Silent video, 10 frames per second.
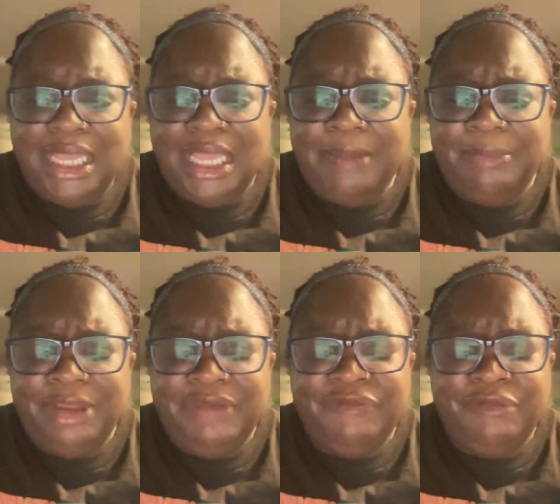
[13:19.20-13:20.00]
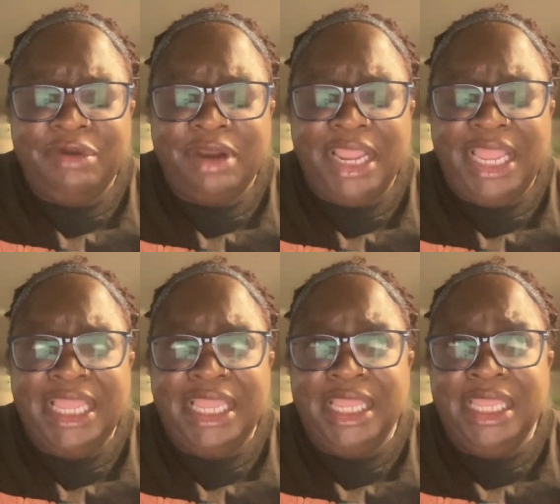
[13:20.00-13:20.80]
I pray for
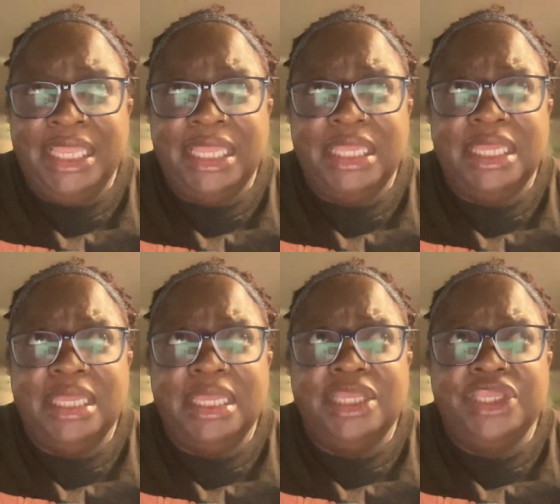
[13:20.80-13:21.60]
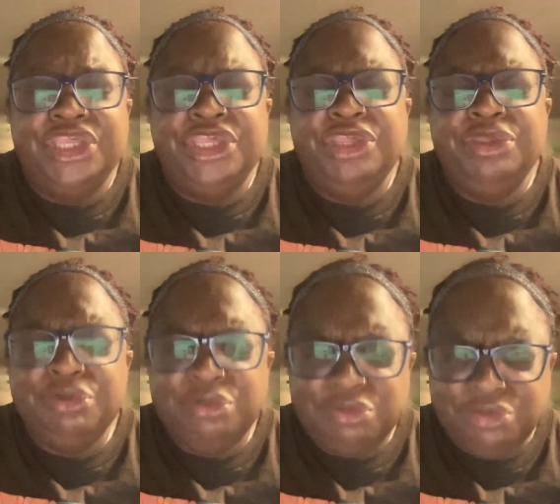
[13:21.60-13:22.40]
a
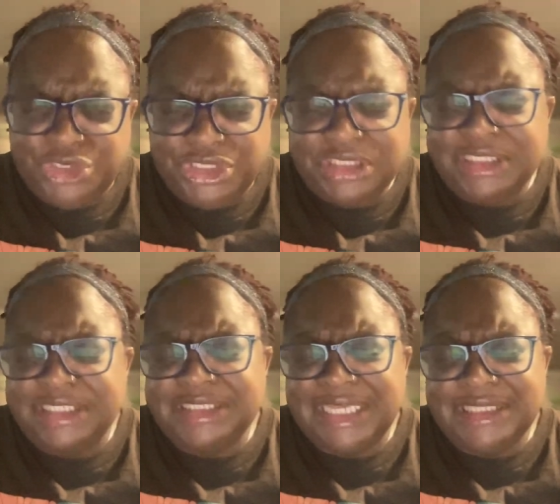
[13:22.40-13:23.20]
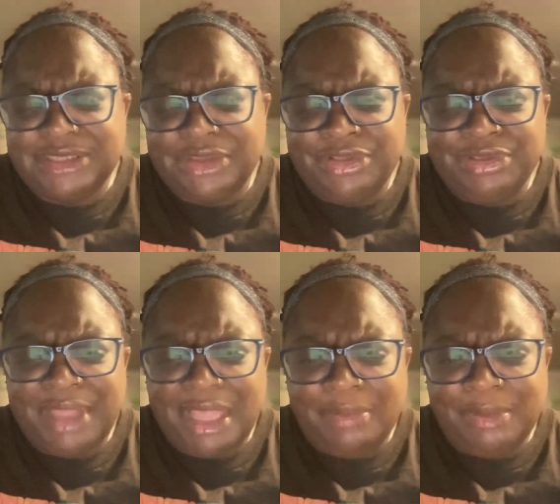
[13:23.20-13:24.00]
huge success on your new
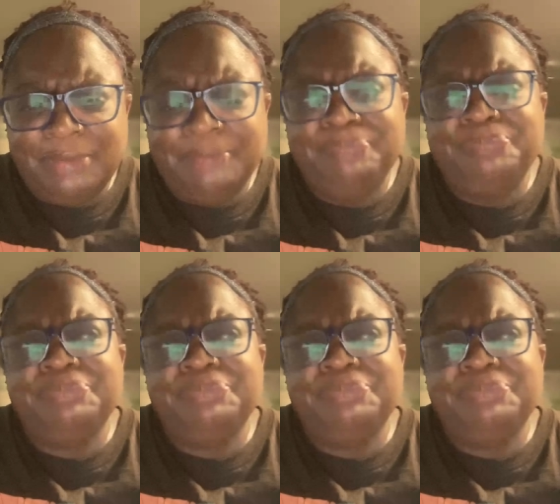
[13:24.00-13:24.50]
album.